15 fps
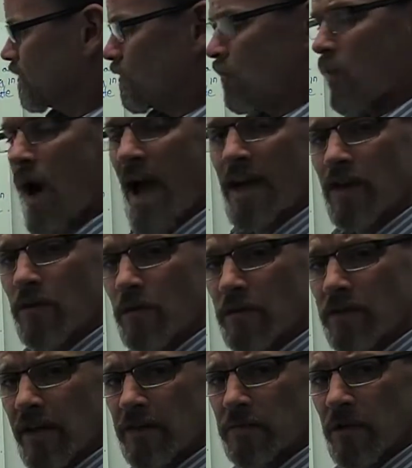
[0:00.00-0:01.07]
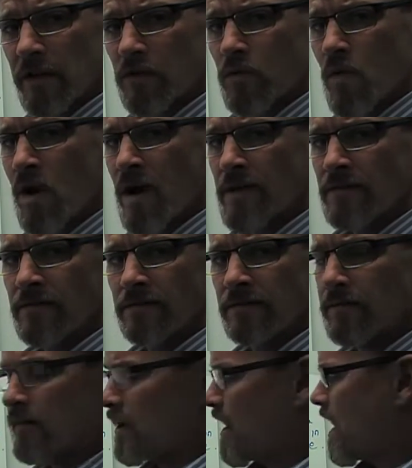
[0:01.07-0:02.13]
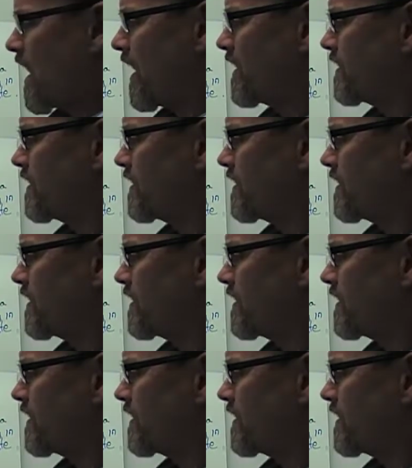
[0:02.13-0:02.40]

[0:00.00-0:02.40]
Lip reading: Y equals x plus 1. I